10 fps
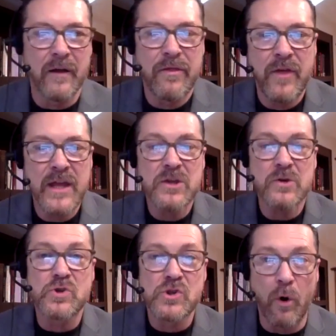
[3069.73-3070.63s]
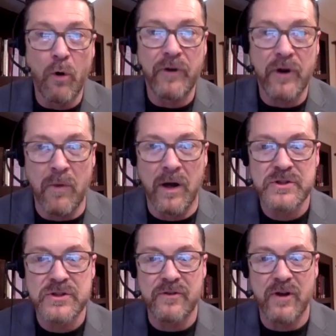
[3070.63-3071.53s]
thank you so very
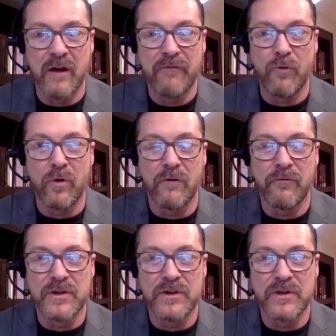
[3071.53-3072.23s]
much for